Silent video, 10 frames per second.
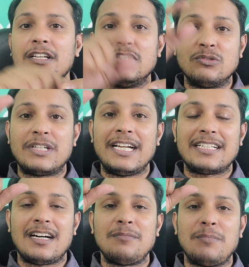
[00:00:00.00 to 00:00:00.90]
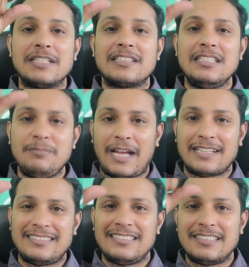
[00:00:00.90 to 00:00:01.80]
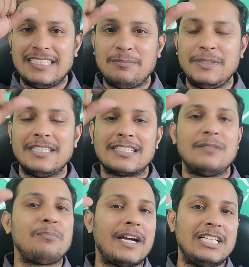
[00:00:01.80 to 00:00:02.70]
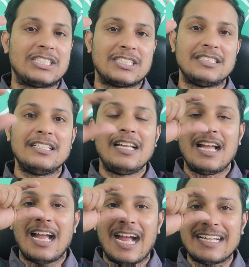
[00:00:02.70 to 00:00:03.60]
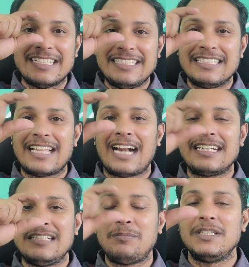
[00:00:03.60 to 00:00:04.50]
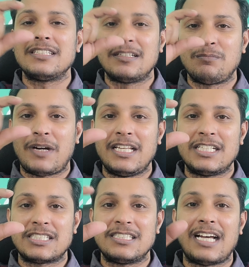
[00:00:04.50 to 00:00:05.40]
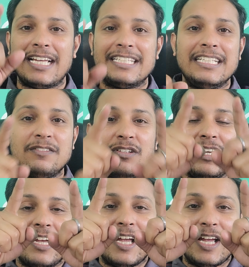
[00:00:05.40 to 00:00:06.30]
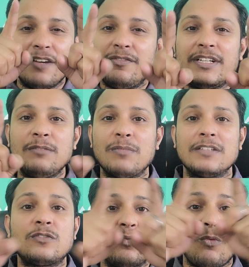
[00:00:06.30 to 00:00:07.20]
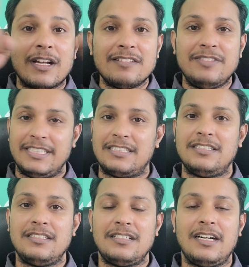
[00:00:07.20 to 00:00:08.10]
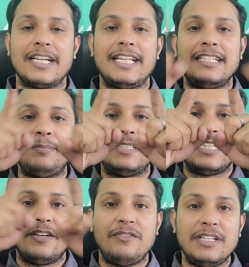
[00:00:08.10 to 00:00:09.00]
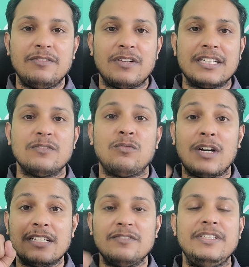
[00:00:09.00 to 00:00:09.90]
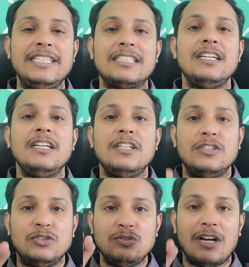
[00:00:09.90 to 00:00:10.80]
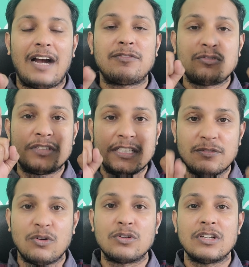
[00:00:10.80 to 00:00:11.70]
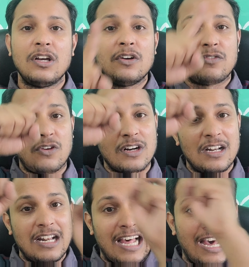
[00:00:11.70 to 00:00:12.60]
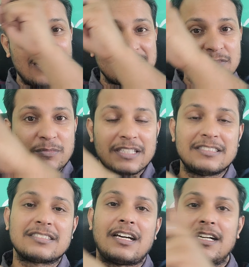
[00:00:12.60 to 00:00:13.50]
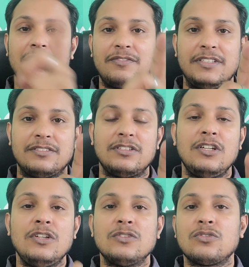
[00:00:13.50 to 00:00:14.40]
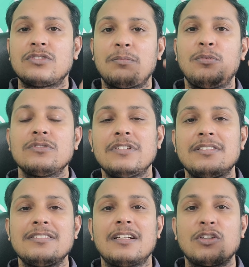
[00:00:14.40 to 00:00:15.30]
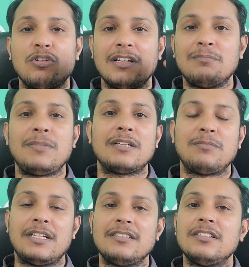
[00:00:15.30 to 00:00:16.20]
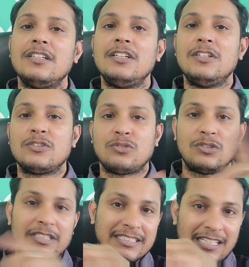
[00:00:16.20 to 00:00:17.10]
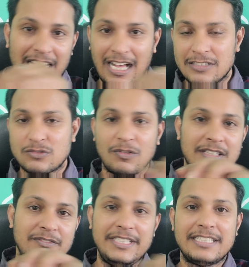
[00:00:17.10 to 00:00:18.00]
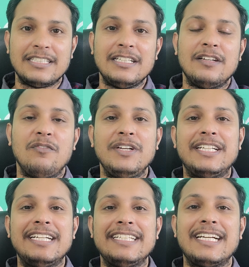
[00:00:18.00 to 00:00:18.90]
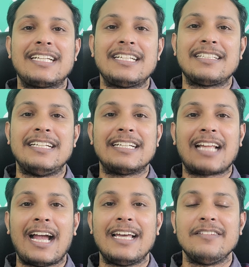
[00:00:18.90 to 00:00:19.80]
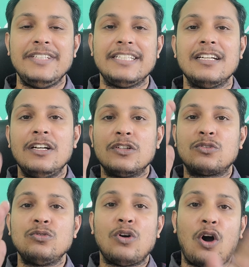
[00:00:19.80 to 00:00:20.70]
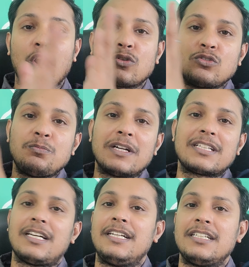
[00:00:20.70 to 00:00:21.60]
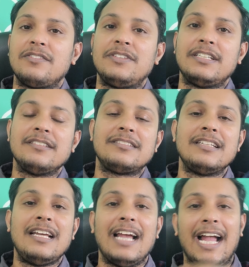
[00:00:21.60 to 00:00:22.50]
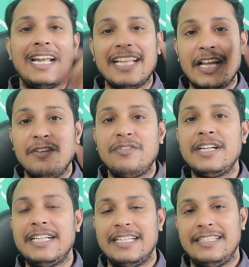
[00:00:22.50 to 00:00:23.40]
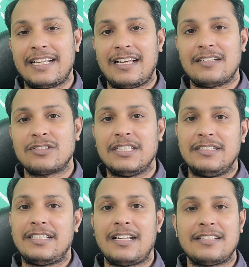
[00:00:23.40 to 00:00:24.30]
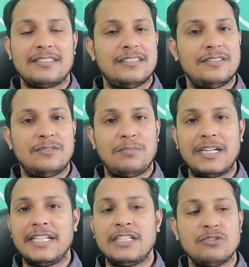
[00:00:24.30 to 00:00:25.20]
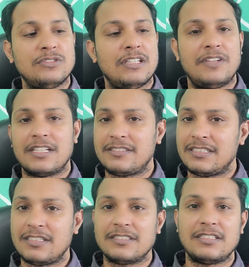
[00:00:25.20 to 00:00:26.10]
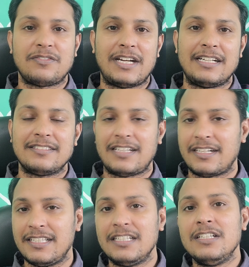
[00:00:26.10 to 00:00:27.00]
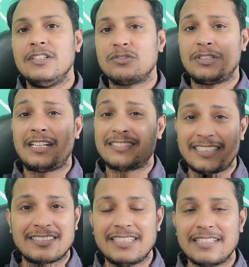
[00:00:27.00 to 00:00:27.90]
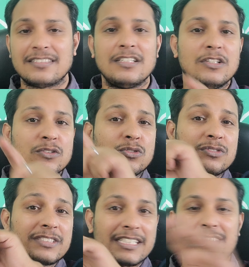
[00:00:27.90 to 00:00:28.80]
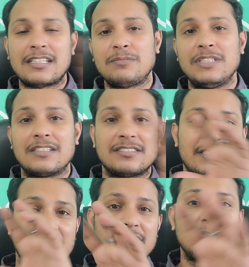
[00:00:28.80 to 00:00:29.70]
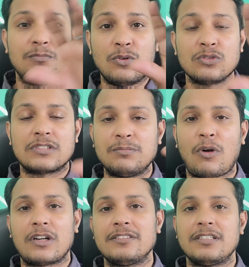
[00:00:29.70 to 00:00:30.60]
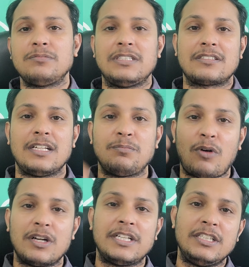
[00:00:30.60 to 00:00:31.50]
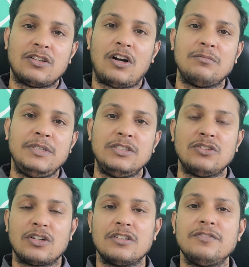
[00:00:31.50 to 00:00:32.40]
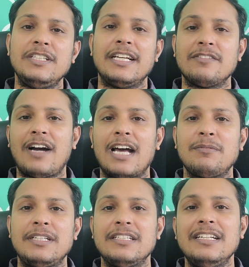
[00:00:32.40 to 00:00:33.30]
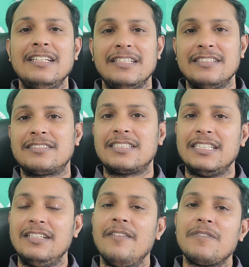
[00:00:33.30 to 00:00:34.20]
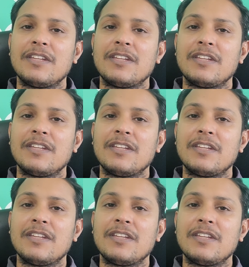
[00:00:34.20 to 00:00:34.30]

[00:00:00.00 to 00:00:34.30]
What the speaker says: you get a monthly magazine, the DPN compilation, and in that DPN compilation I give every month 1 week. Again I repeat, every 1 week you have to devote for last month's current affairs. So suppose this is a November month, so in the last 1 week we dedicated the entire week to October current affairs, and every day there are Monday, Tuesday, Wednesday, Thursday, Friday, Saturday, so there are 6 days. So 6 subjects, 6 most important subjects like polity, economy, geography, environment, history,